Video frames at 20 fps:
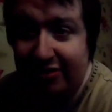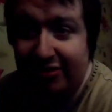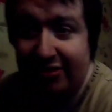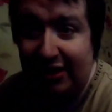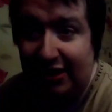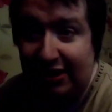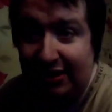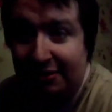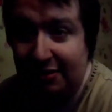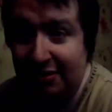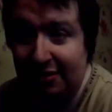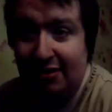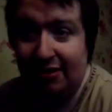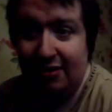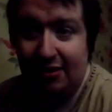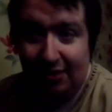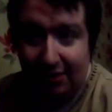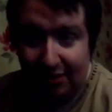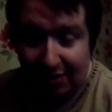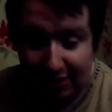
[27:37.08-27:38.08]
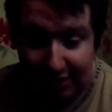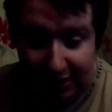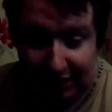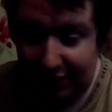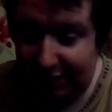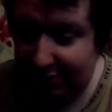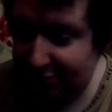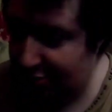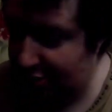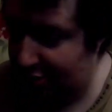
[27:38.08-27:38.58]
see.
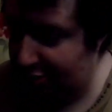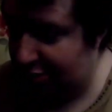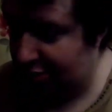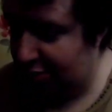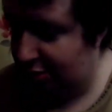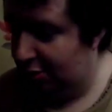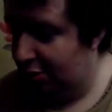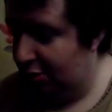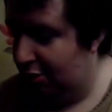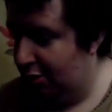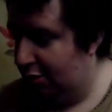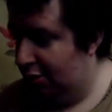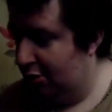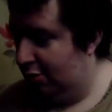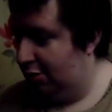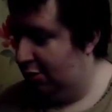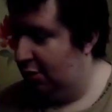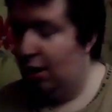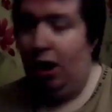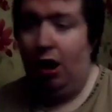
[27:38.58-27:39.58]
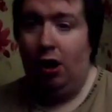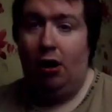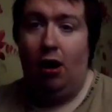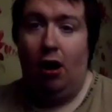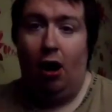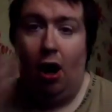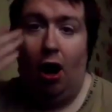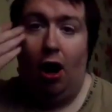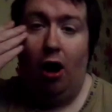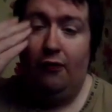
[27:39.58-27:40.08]
It's like, I got
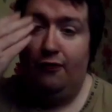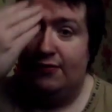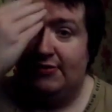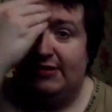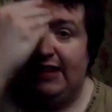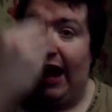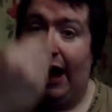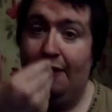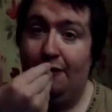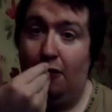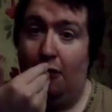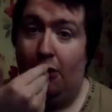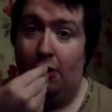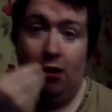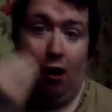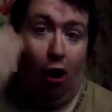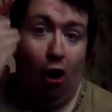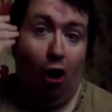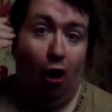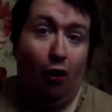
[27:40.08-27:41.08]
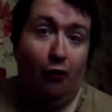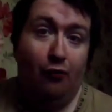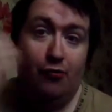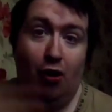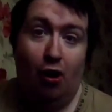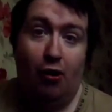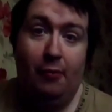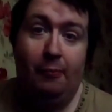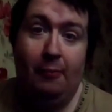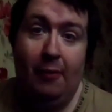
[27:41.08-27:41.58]
half devil and half
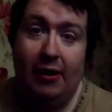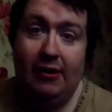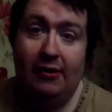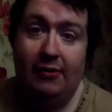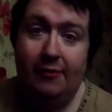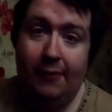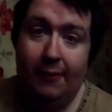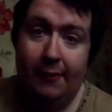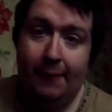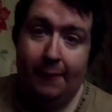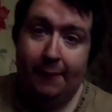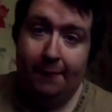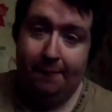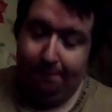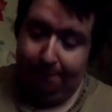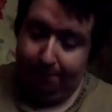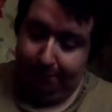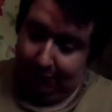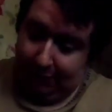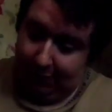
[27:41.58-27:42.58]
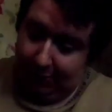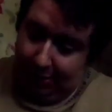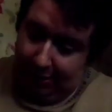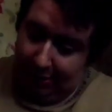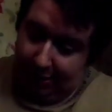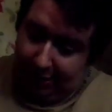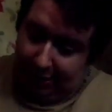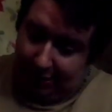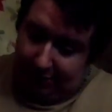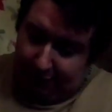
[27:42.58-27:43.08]
not in me.
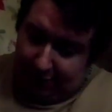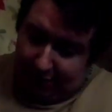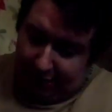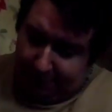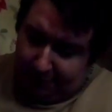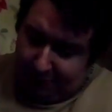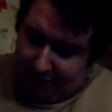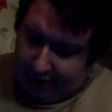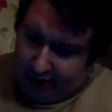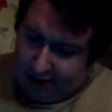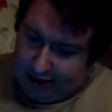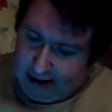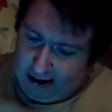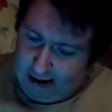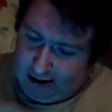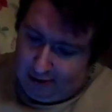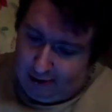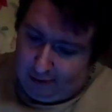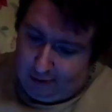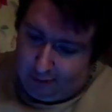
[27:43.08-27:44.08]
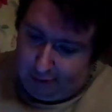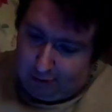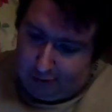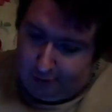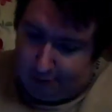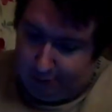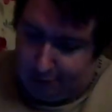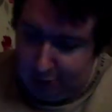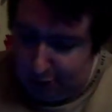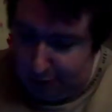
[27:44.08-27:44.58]
Everybody! No, I'm gonna
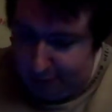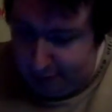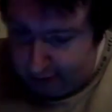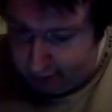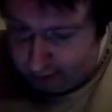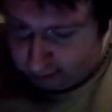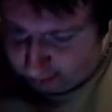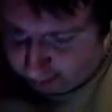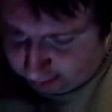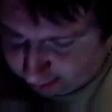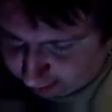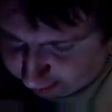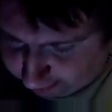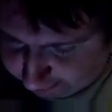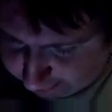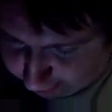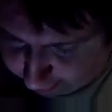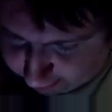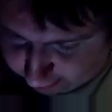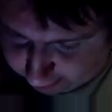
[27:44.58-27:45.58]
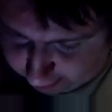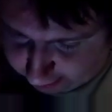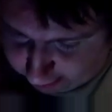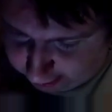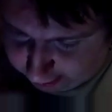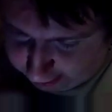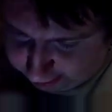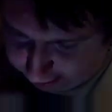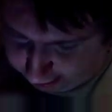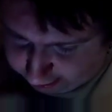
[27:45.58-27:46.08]
put my light back on. Calm down.
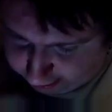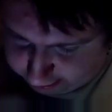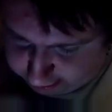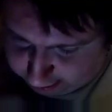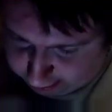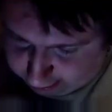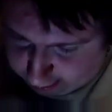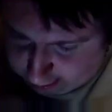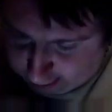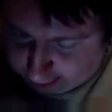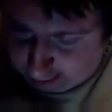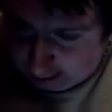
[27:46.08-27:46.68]
I don't like